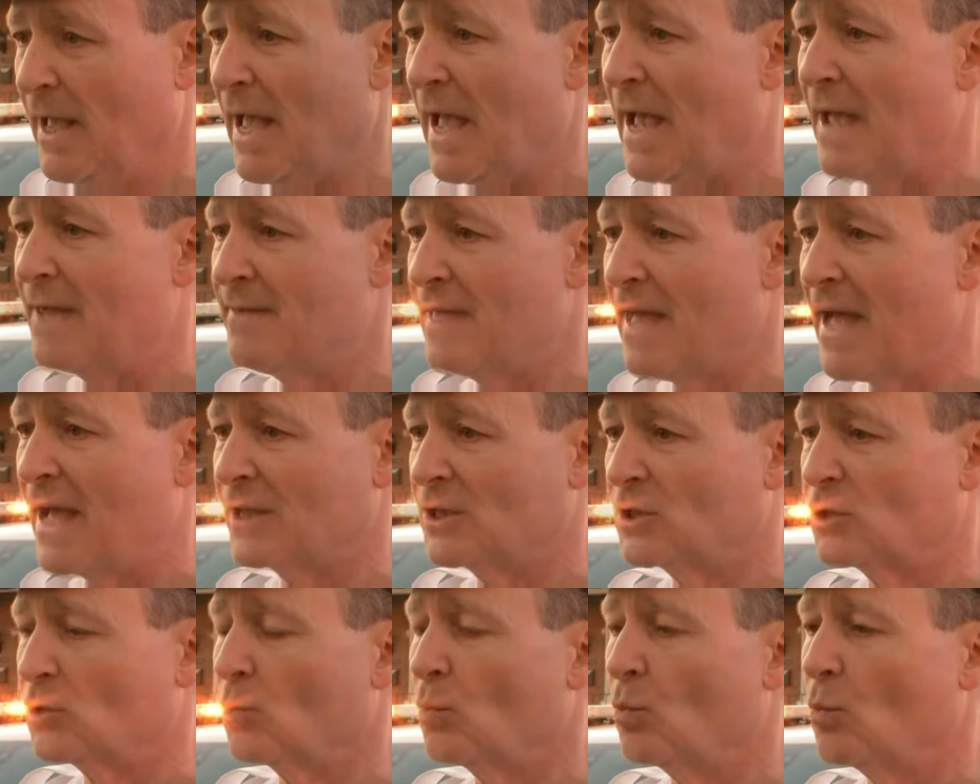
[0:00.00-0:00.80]
Okay. And
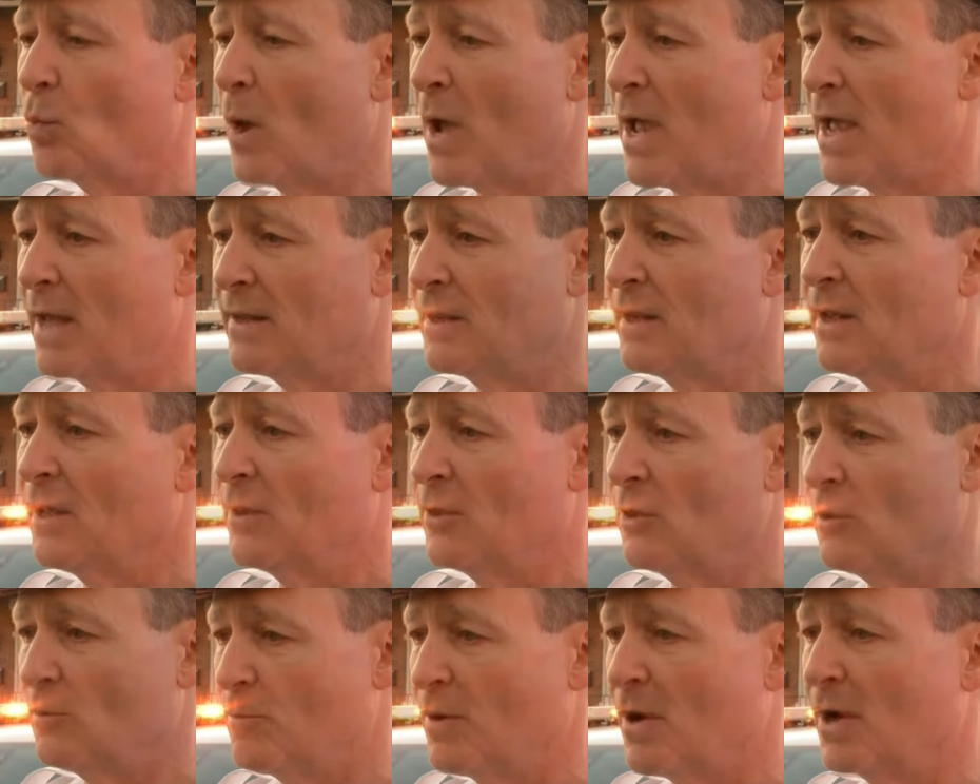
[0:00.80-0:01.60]
that's when
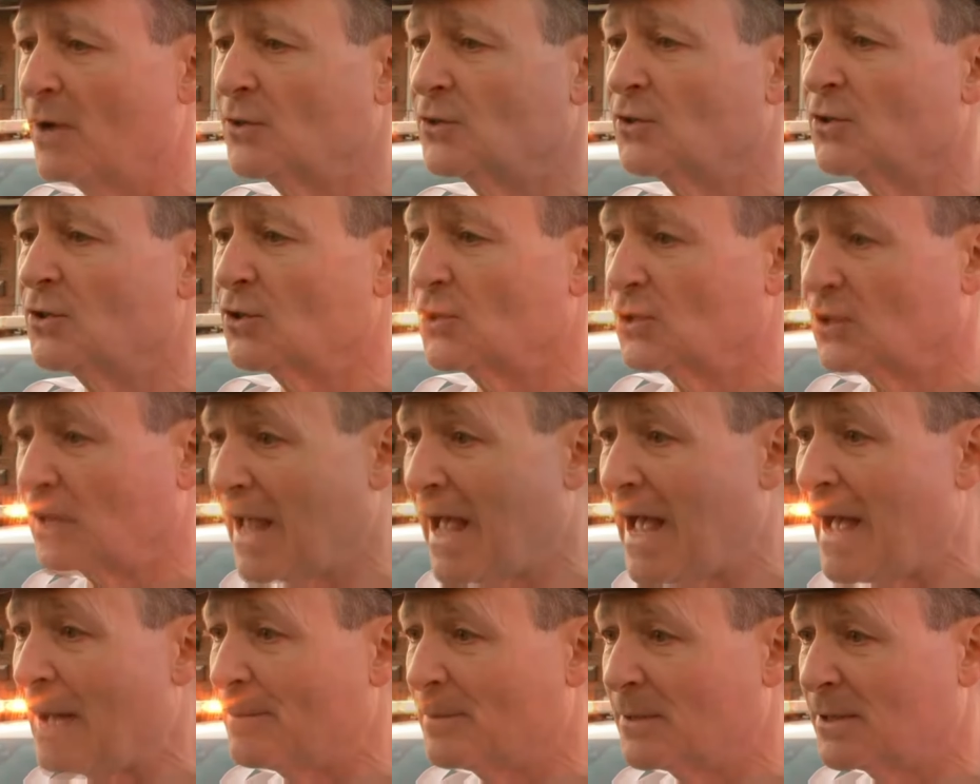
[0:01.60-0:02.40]
the bus
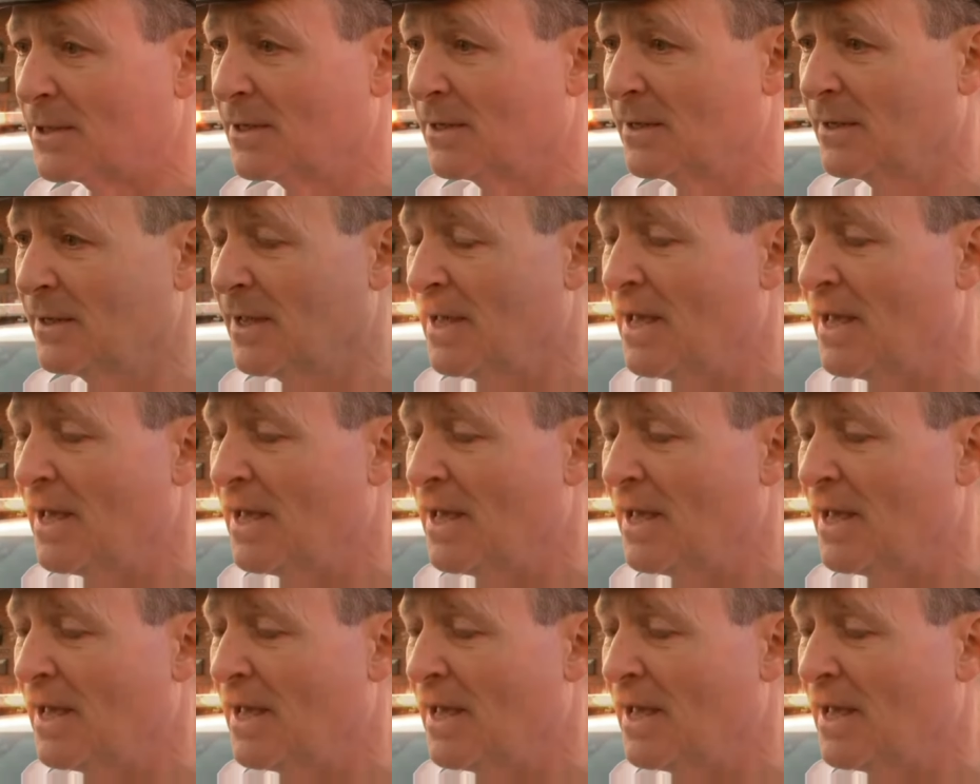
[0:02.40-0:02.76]
stopped.